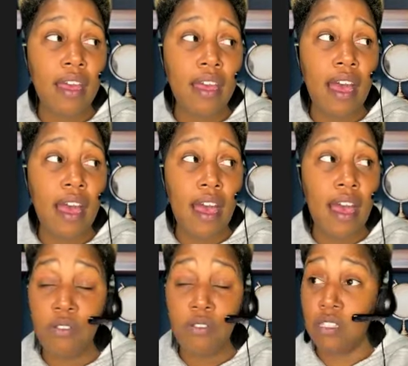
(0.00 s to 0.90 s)
I
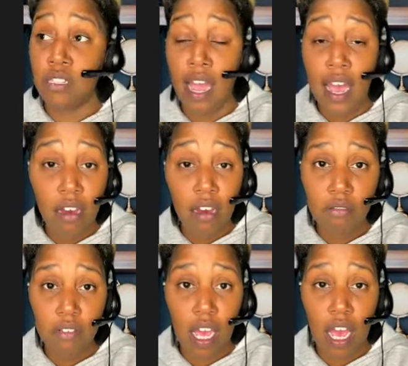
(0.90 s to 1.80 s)
was down.
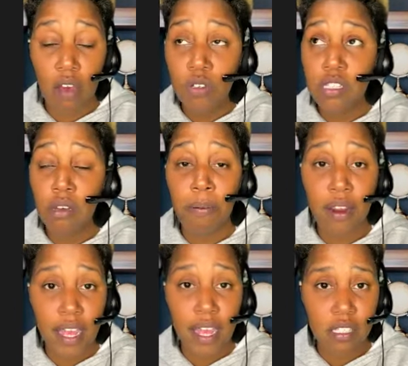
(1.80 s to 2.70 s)
I was
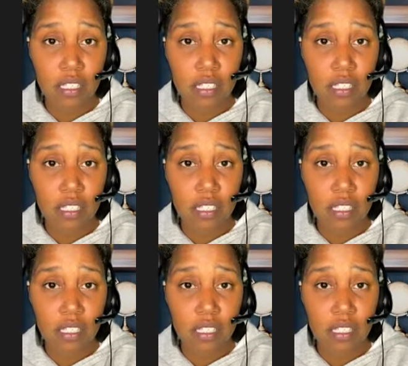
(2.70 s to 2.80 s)
depressed.